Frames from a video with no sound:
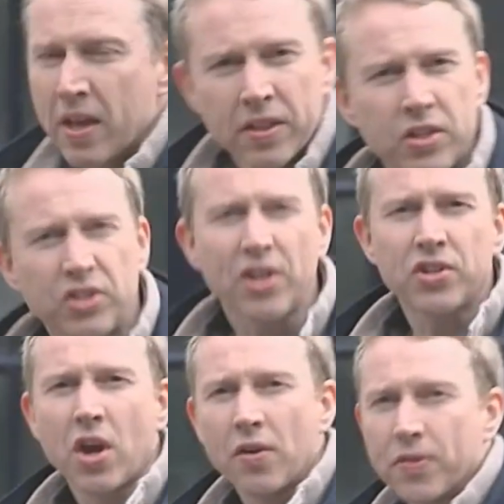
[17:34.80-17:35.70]
This
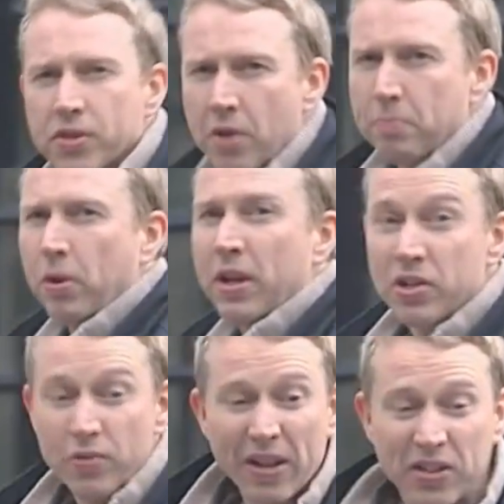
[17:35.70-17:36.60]
test car, for example,
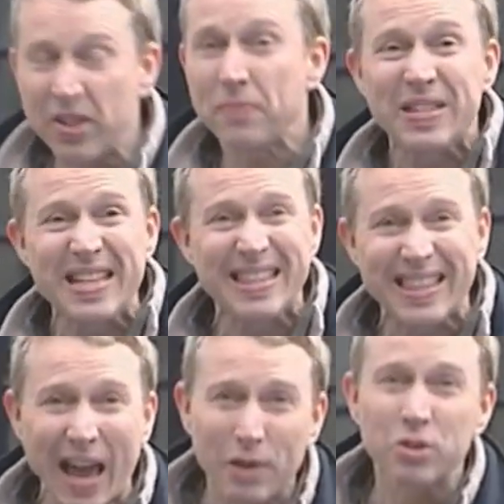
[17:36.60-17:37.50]
is around
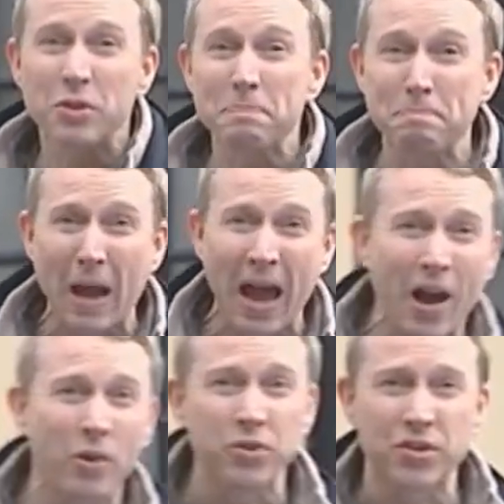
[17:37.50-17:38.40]

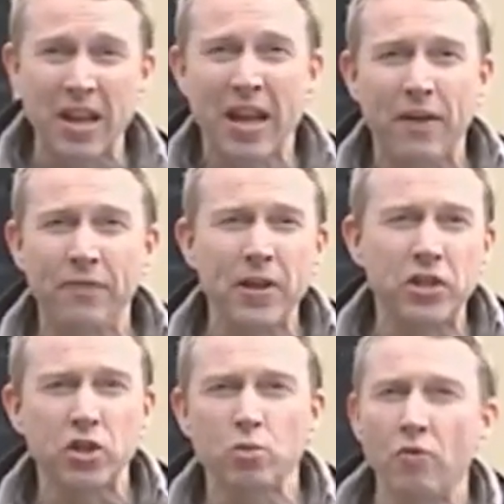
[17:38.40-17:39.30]
£70,000 and
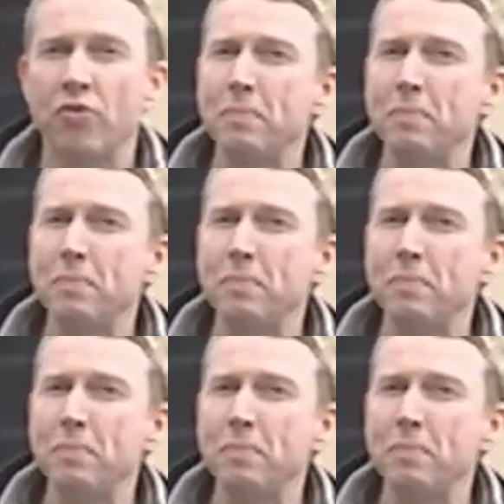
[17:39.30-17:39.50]
features what for